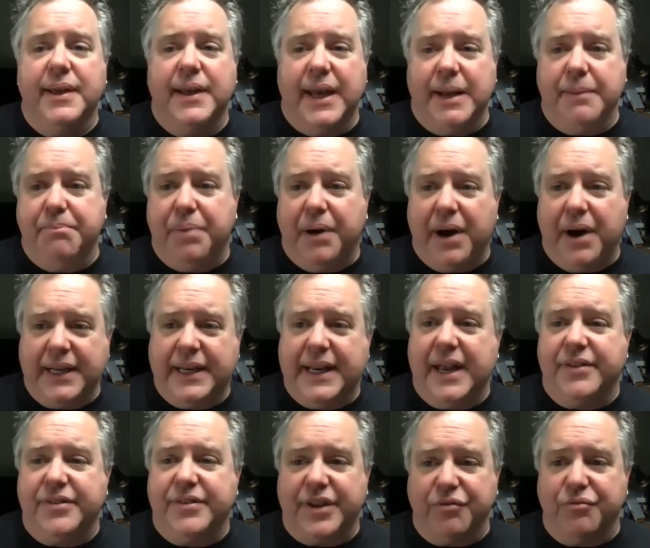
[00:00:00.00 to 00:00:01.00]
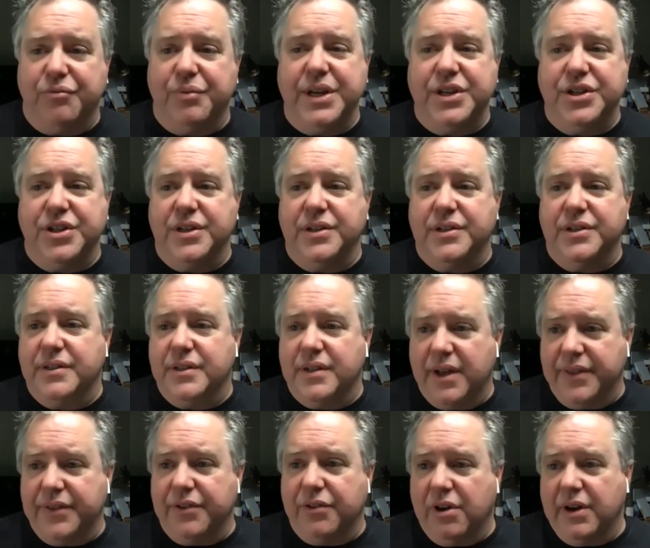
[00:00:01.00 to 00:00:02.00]
And podcasting reaches
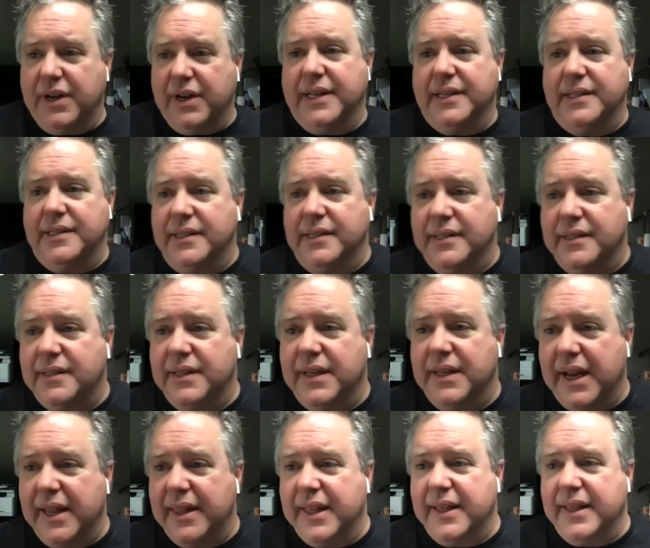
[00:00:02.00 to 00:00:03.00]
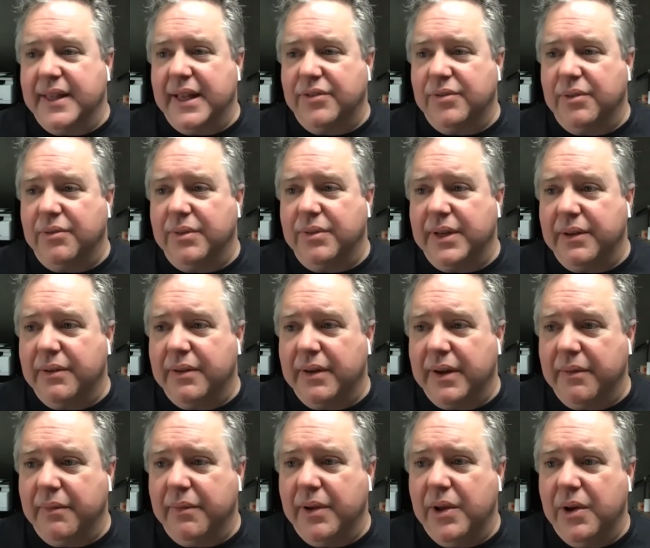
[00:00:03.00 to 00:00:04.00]
other audiences. And I think that's what really
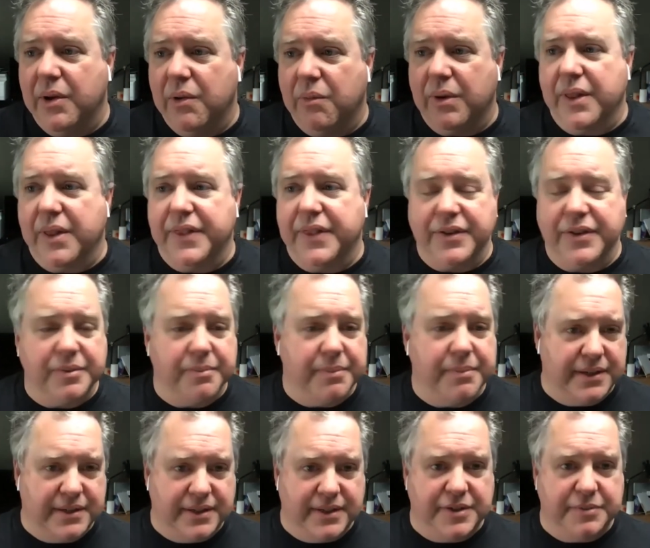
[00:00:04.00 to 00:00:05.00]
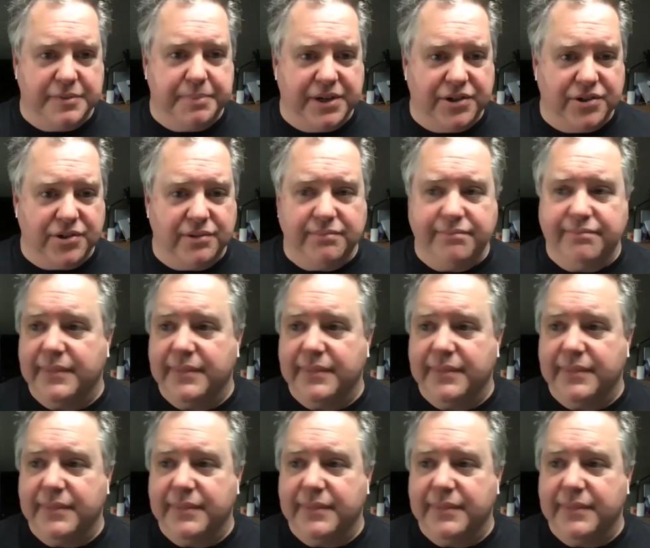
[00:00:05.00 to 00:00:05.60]
kind of one of the things that makes it special.